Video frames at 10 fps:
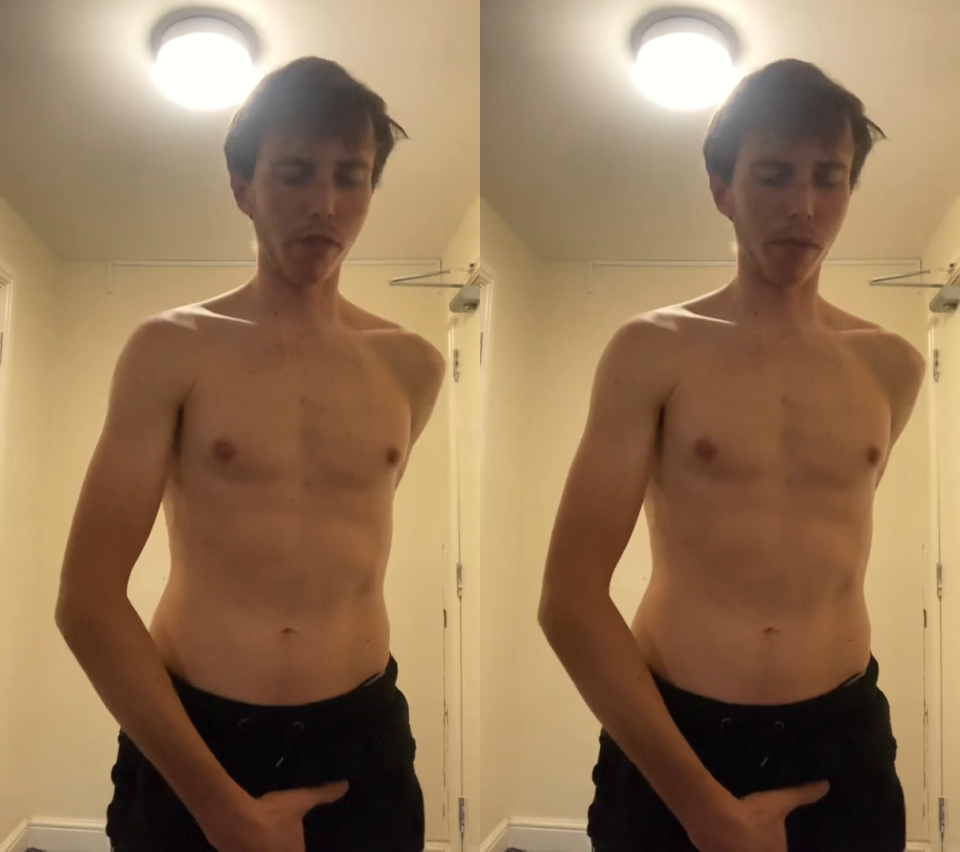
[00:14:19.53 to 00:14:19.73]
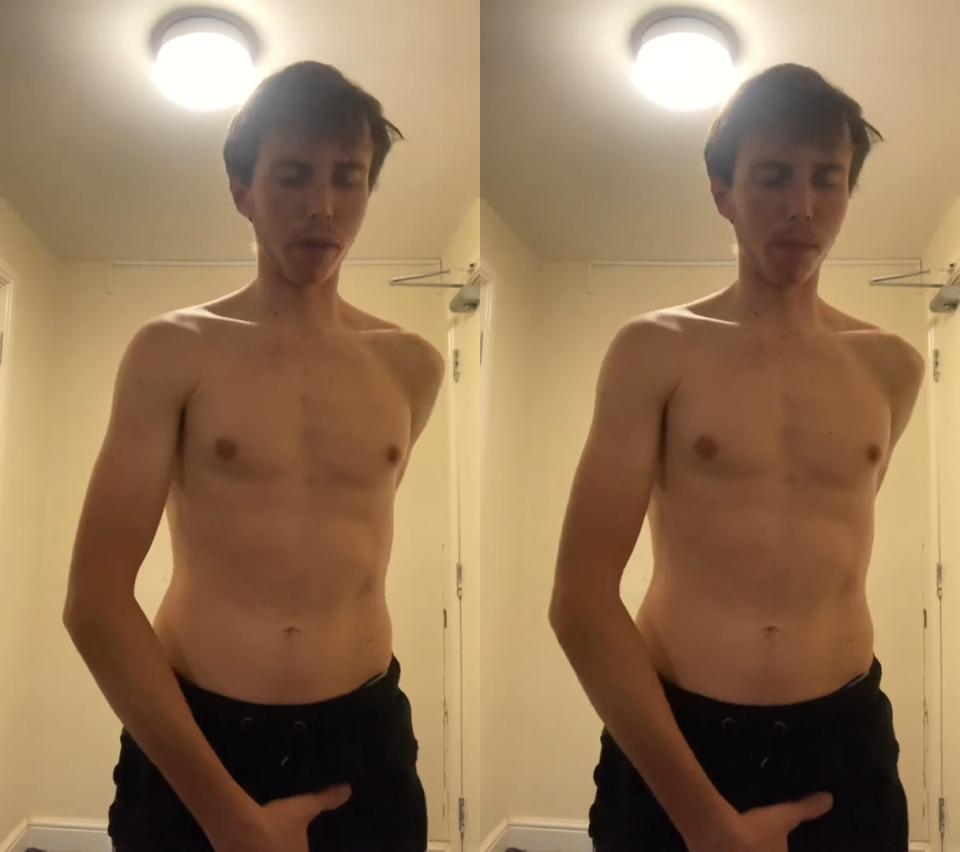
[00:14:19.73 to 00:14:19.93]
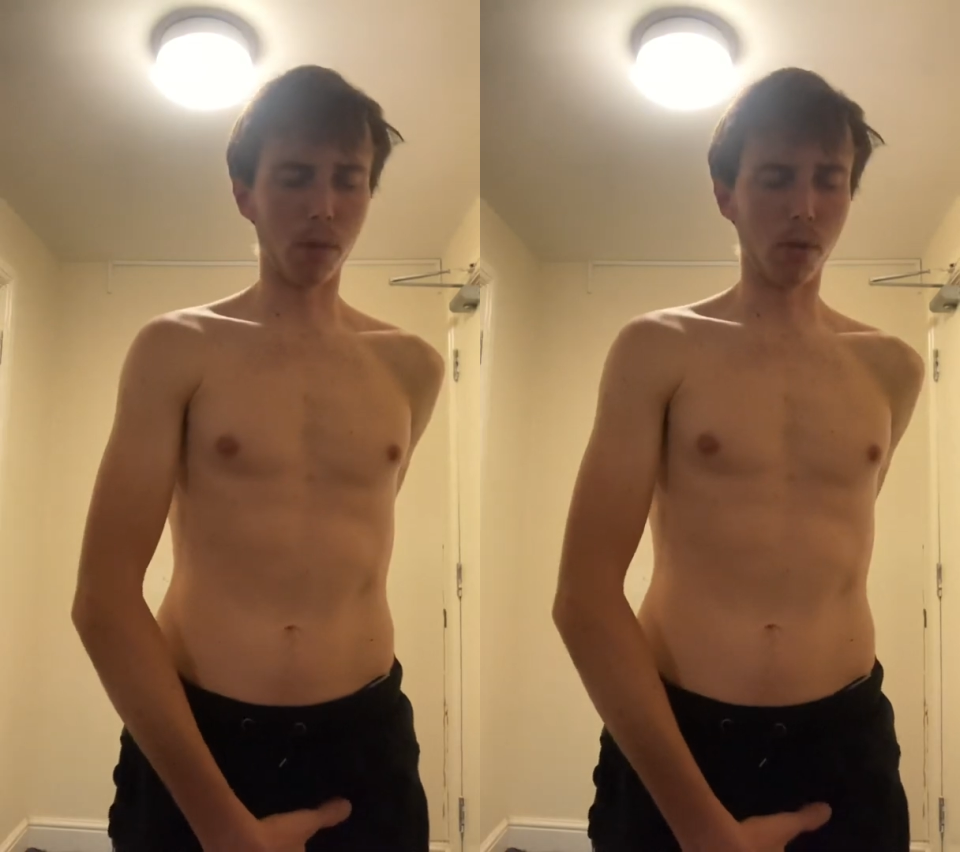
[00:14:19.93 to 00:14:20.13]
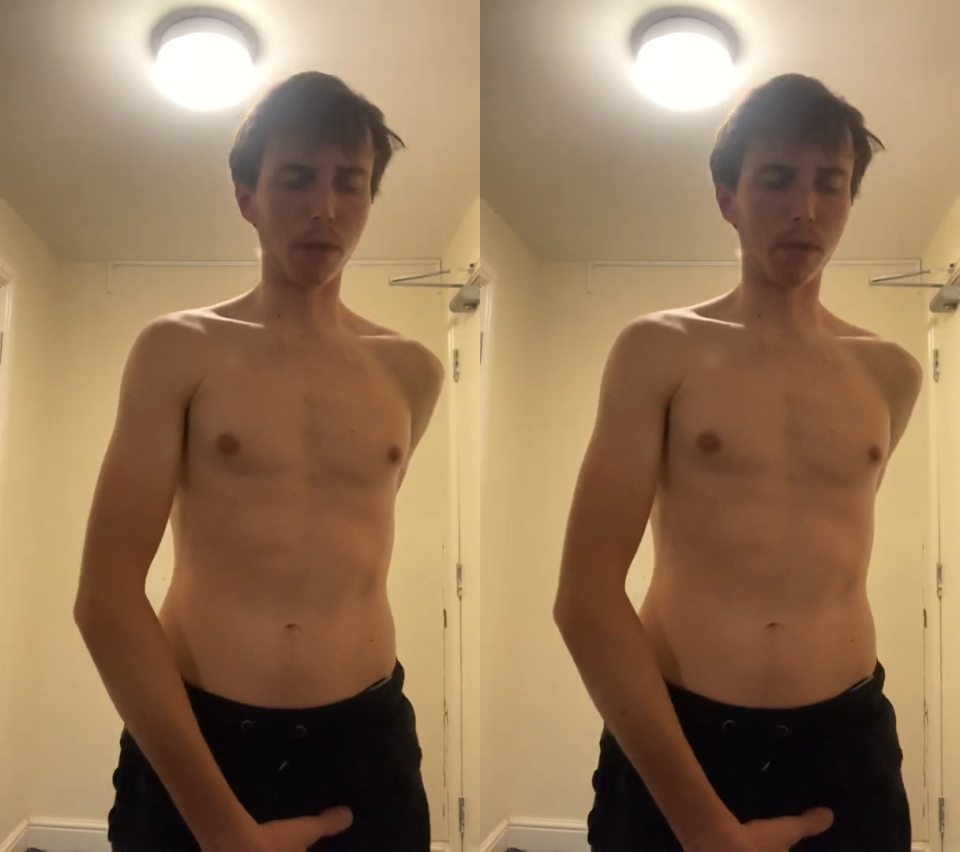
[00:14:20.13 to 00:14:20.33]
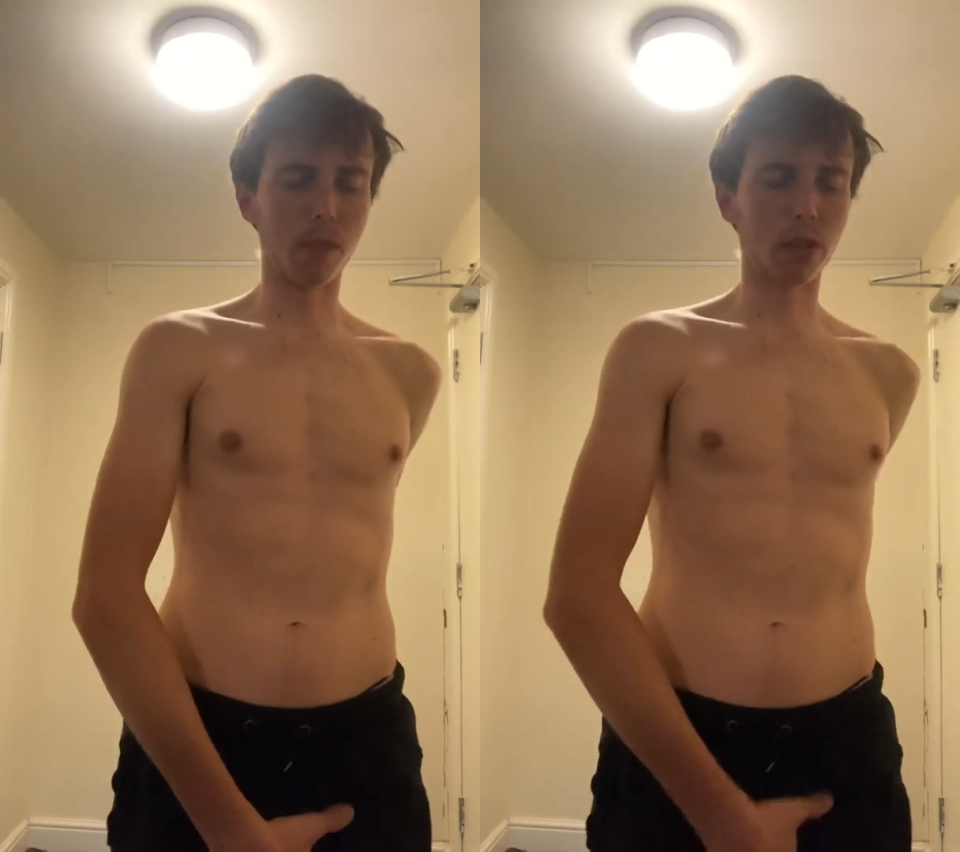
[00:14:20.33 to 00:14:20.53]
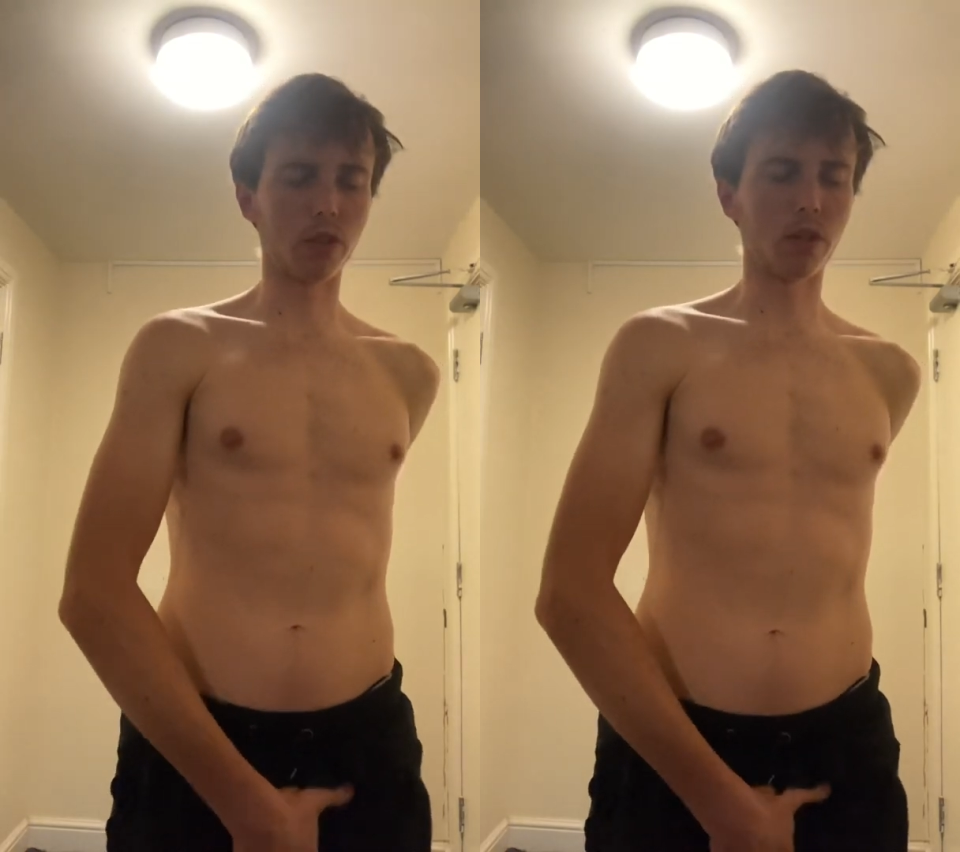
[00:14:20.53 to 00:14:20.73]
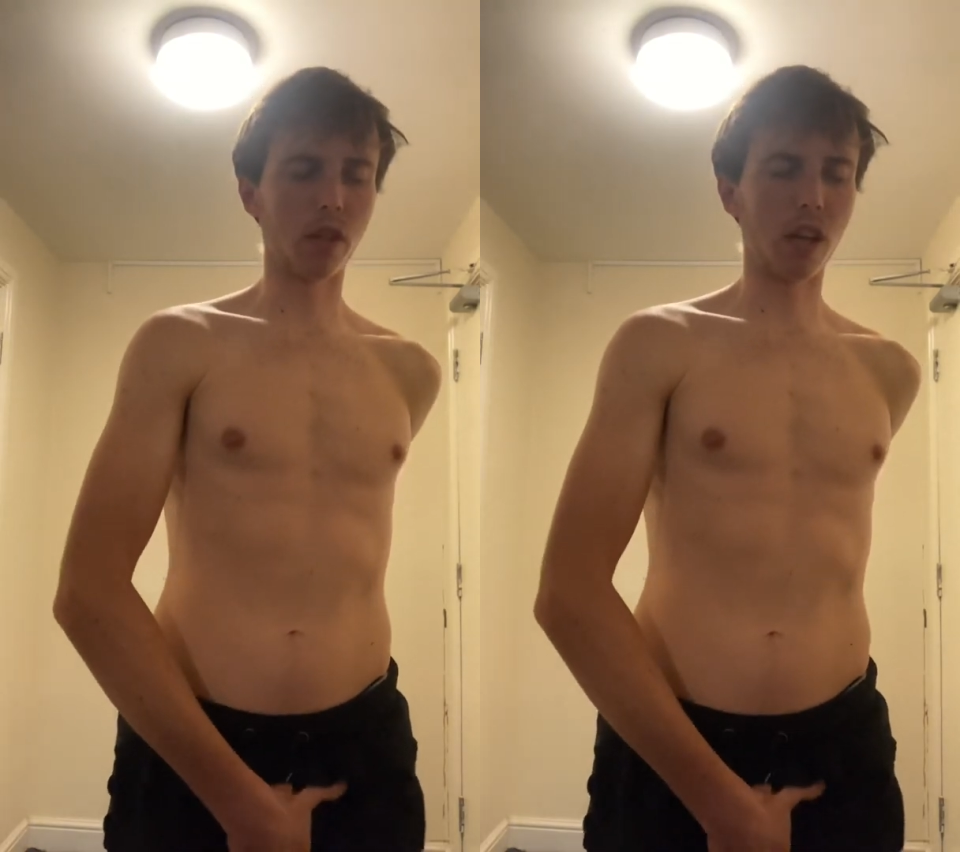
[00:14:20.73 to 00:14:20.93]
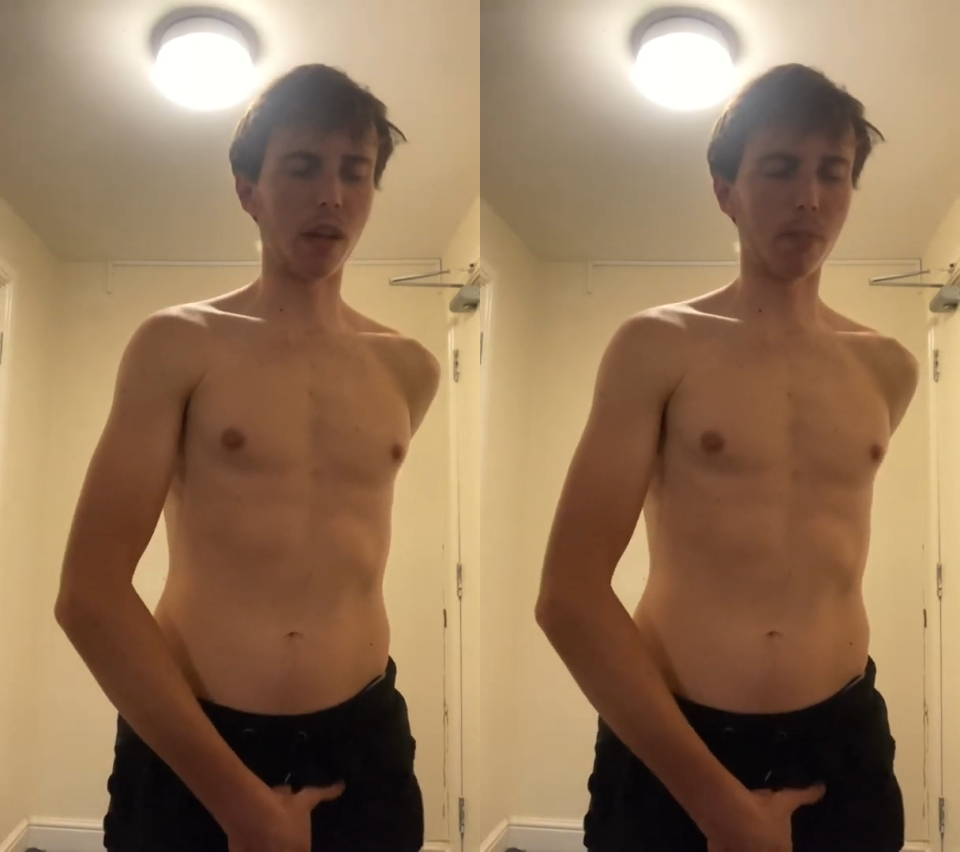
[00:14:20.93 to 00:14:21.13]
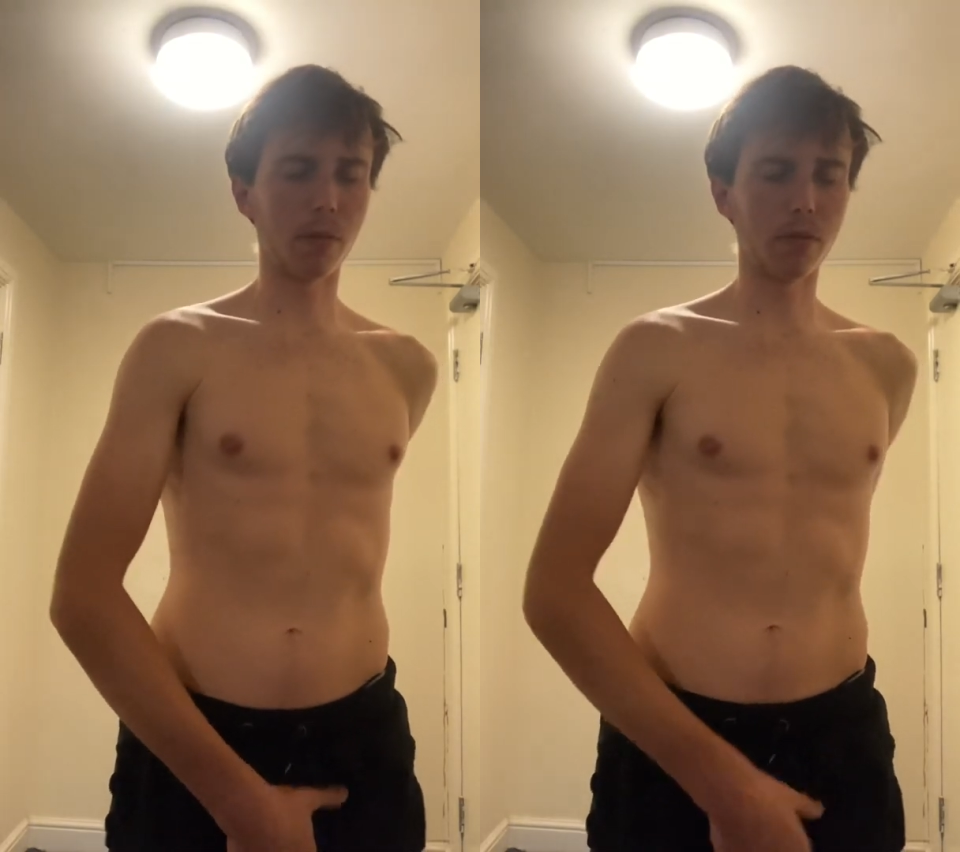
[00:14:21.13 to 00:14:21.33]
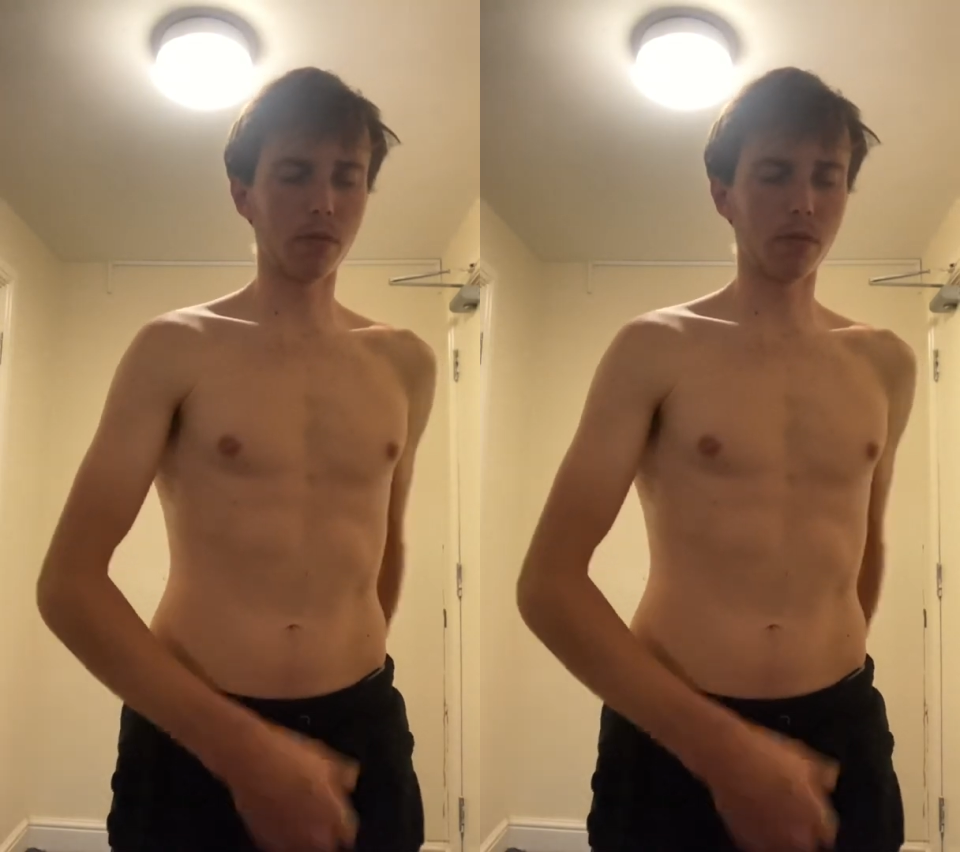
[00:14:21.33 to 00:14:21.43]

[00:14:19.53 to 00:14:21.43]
from the pubic muscle up,